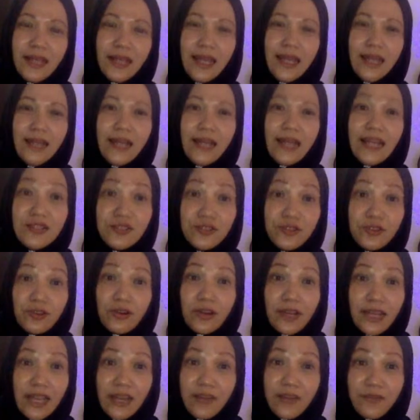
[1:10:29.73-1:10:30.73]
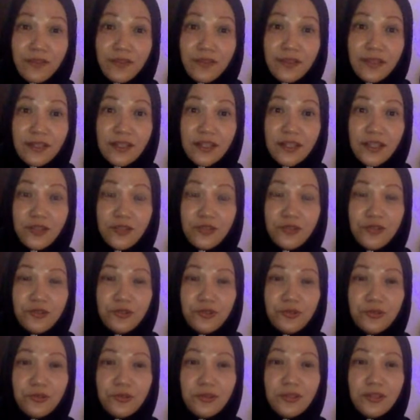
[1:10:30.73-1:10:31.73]
and enjoy everything that you
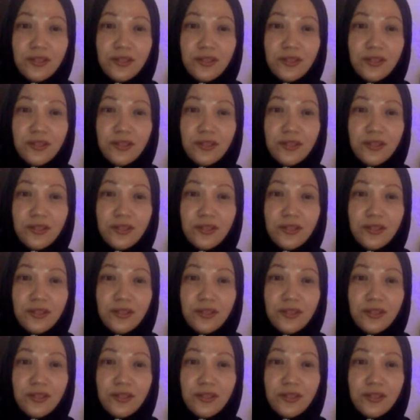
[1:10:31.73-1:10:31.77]
do